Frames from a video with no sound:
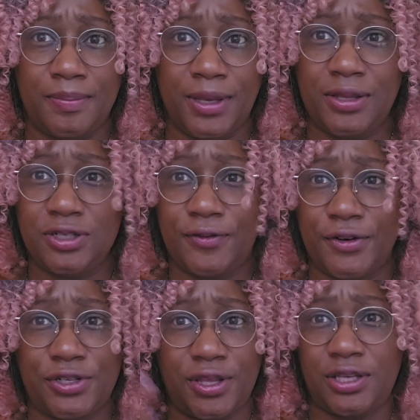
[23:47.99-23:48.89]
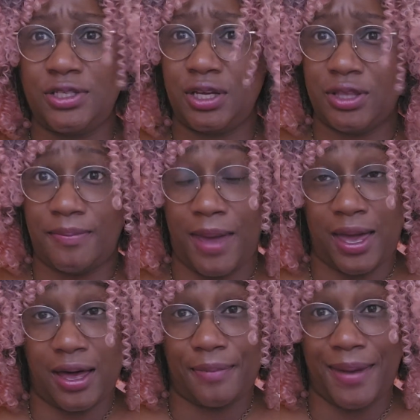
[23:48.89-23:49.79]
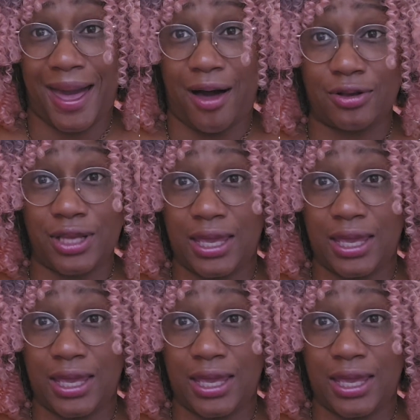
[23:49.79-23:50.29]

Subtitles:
English version, they took the makeup out.